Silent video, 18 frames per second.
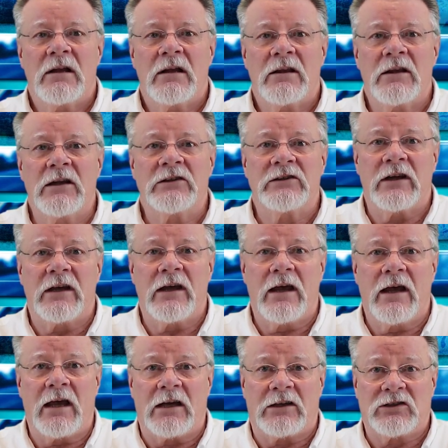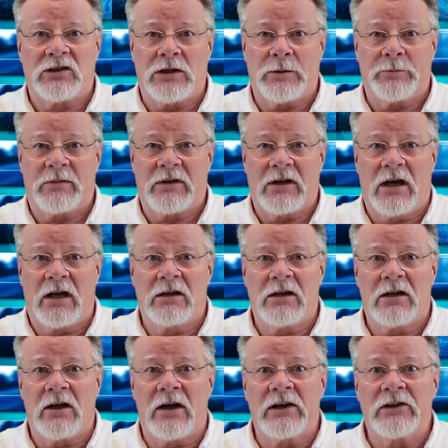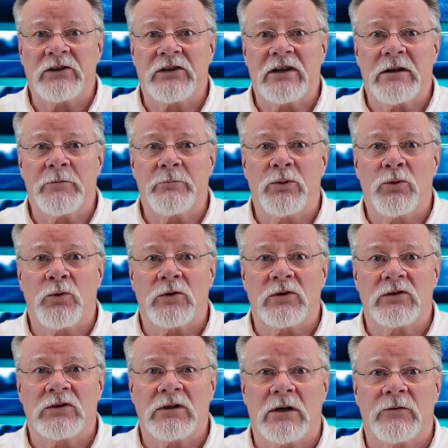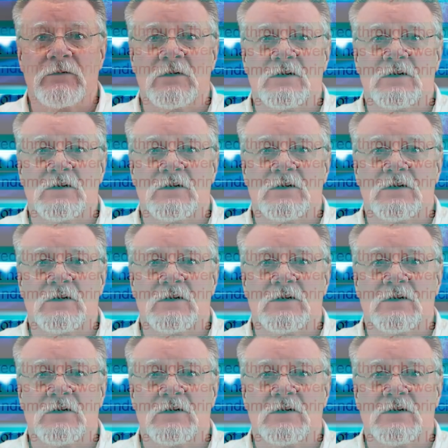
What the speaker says: This excerpt underlines the importance of